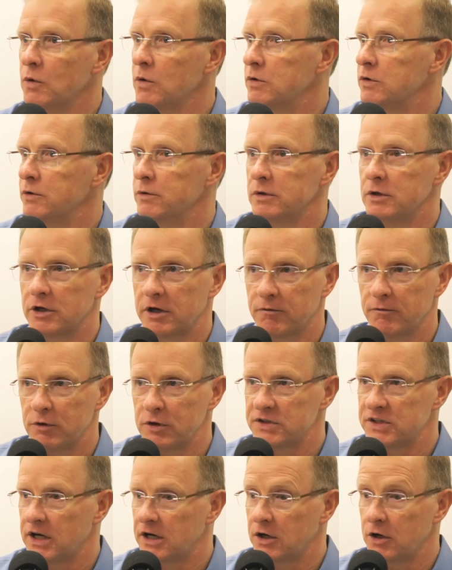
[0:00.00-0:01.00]
old, and you're looking for
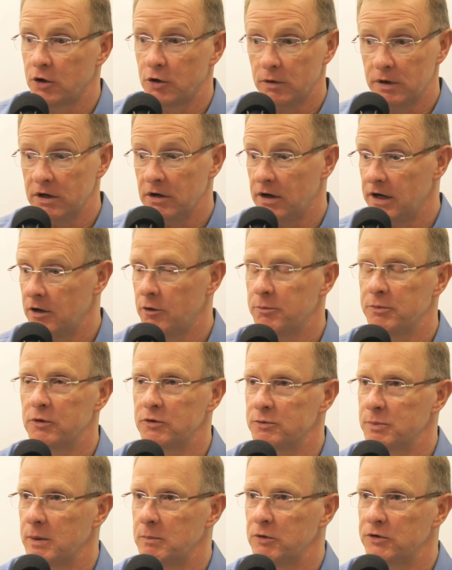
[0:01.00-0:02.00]
a second career. I help
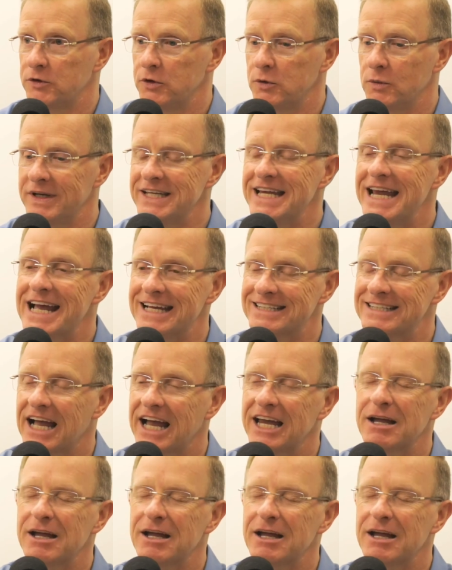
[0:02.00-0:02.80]
those people too. And yes, mm.